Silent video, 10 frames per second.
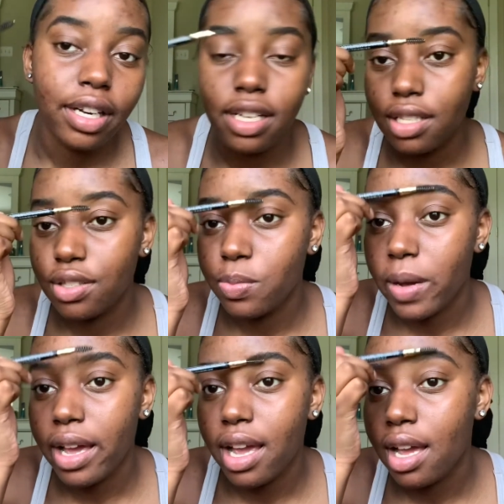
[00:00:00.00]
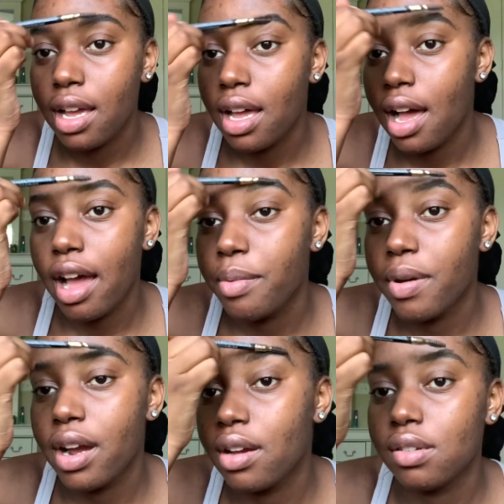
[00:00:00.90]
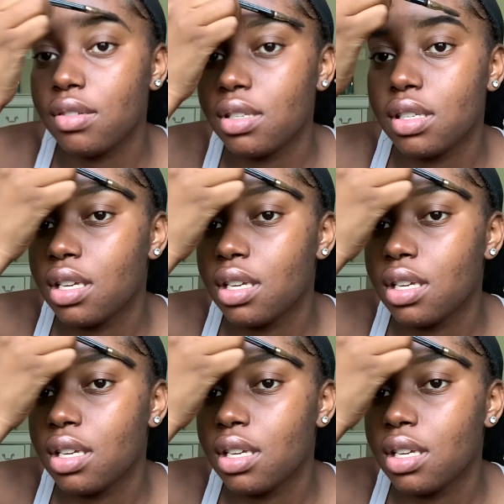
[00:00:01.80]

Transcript: into my eyebrows,